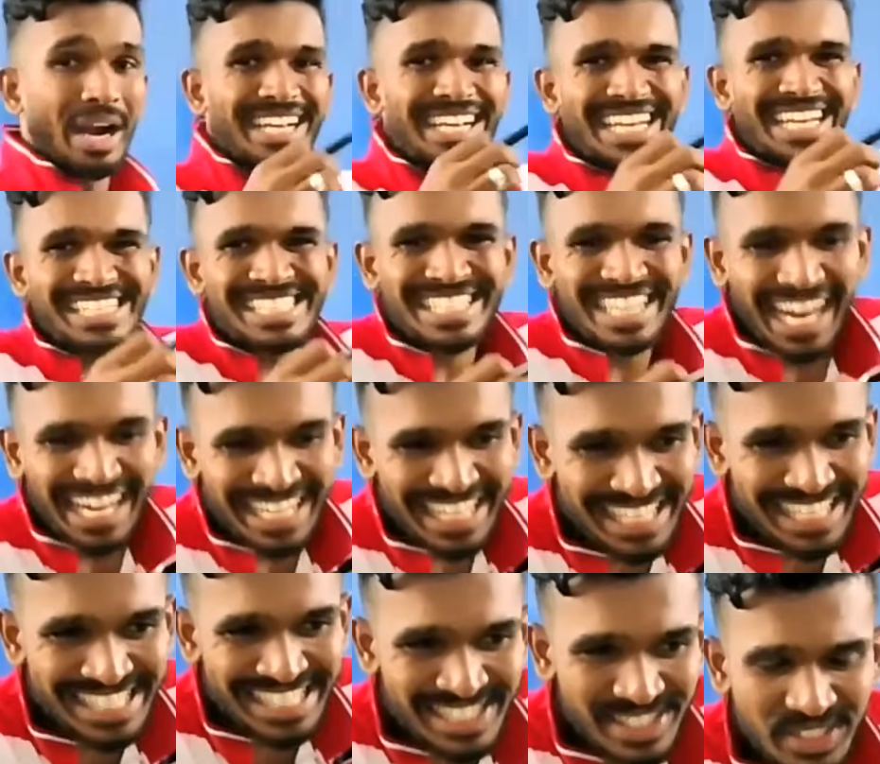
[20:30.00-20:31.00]
does
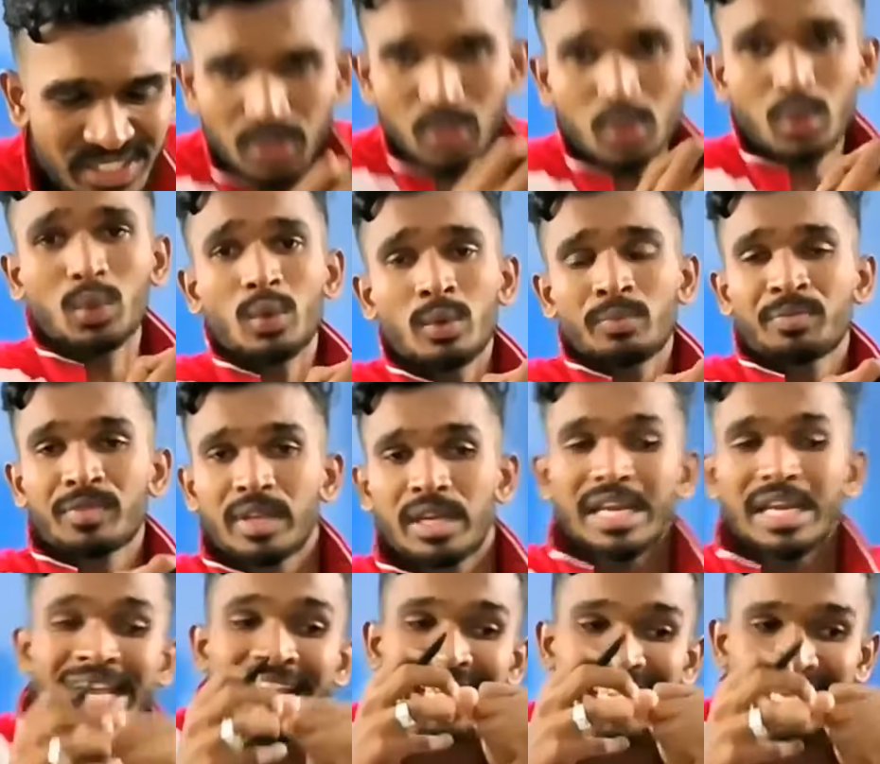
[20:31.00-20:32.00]
catalyst do?
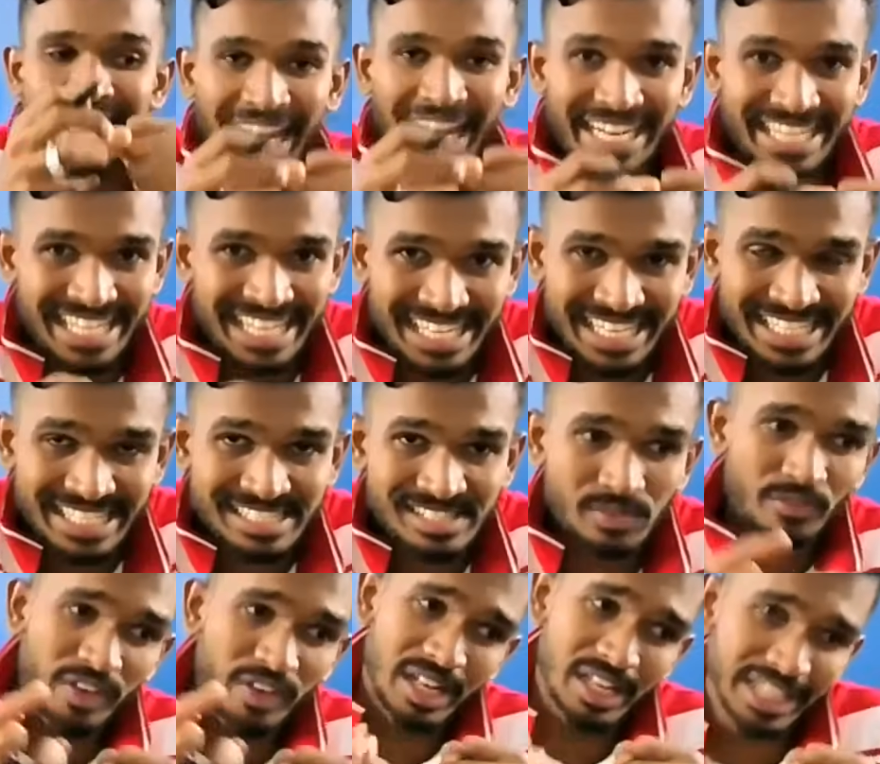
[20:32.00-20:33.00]
Catalyst
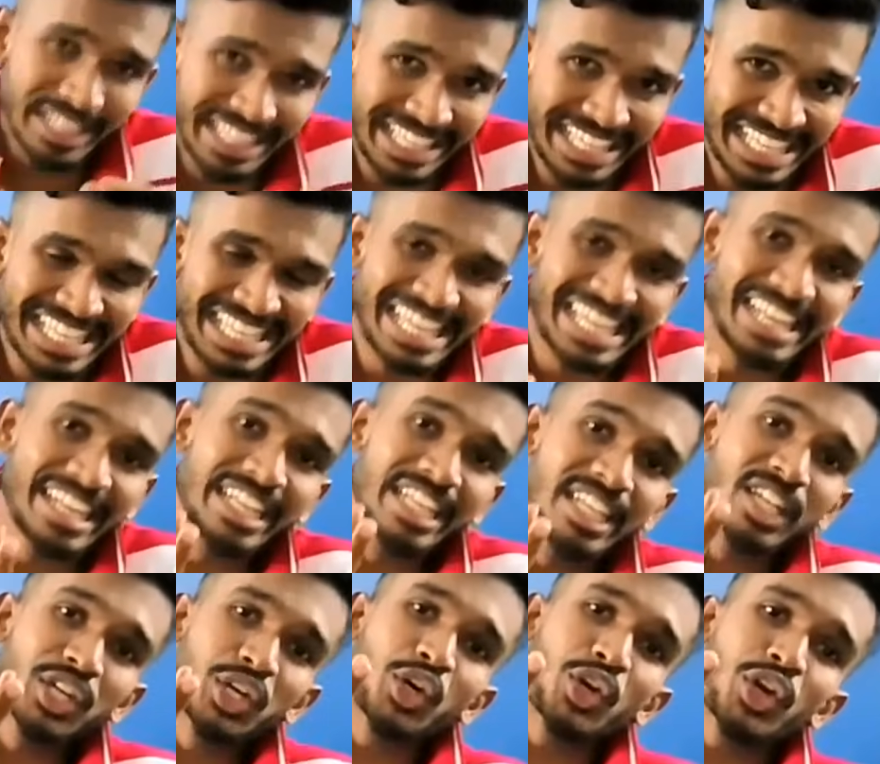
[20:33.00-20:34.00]
will
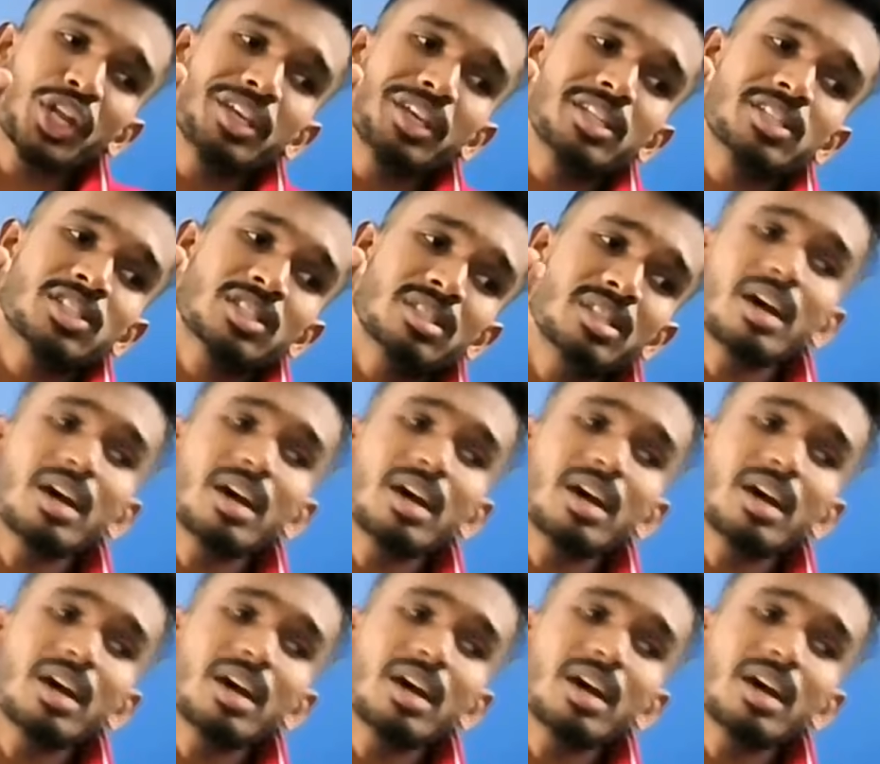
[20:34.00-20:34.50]
increase the